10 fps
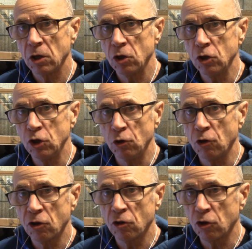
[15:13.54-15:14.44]

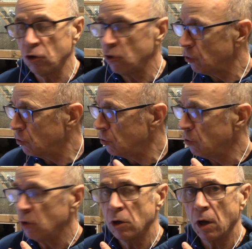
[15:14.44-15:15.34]
use
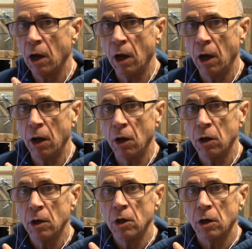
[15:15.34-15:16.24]
to
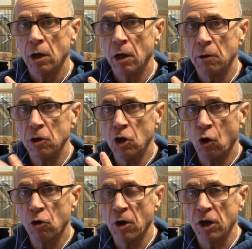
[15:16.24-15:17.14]

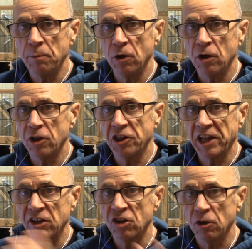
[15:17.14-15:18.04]
log my birds
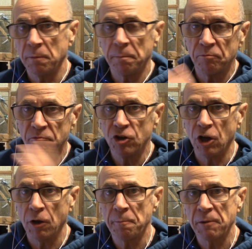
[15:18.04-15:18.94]
and to, you
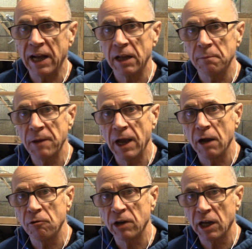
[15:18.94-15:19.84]
know, plan
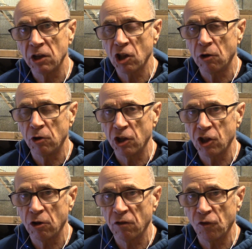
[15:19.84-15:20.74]
pairing and so on and
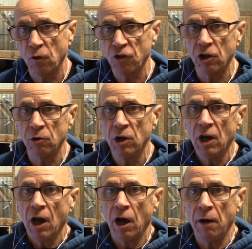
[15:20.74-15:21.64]
so forth. So
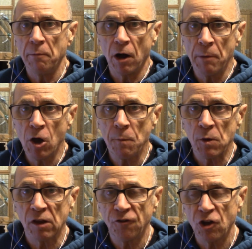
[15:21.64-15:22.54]
I'm
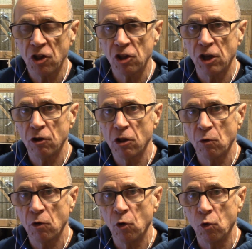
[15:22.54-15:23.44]
hoping the first of those,
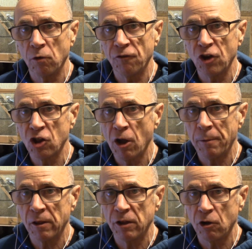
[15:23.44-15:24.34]
or first
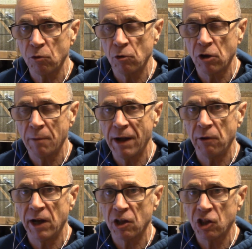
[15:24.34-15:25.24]
couple of those, will come
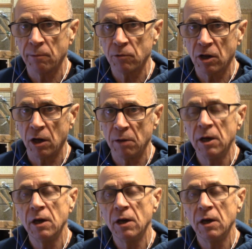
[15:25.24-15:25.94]
out at some time